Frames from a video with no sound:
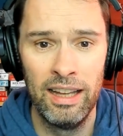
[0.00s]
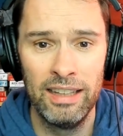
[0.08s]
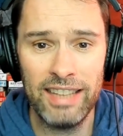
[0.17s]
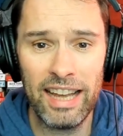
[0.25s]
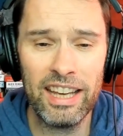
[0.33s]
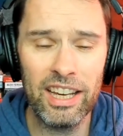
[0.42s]

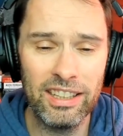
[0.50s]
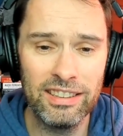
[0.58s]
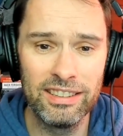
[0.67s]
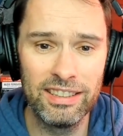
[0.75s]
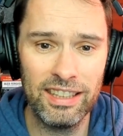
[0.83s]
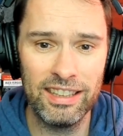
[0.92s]

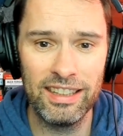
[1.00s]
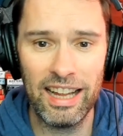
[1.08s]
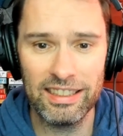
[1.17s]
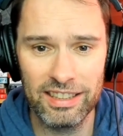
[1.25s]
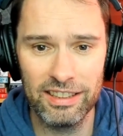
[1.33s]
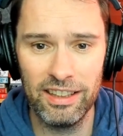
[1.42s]
Second, and
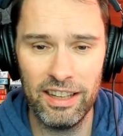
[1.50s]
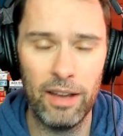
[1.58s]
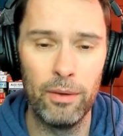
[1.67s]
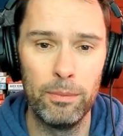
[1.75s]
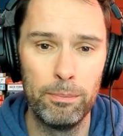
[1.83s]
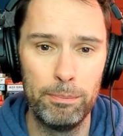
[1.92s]
that's
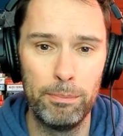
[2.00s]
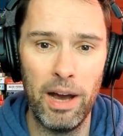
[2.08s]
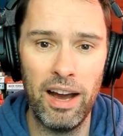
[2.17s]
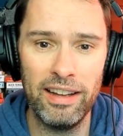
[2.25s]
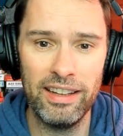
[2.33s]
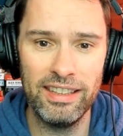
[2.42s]

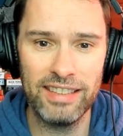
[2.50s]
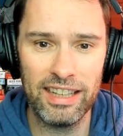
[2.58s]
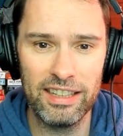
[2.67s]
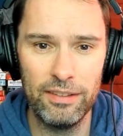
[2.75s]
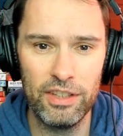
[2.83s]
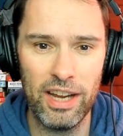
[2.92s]
behind the
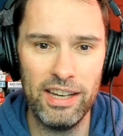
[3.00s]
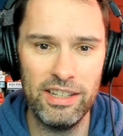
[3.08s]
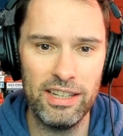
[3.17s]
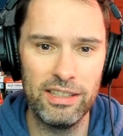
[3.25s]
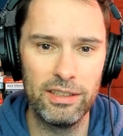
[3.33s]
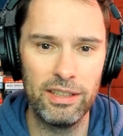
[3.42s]
executive
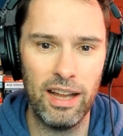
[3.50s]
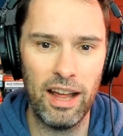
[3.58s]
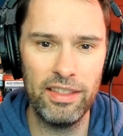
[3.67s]
changes,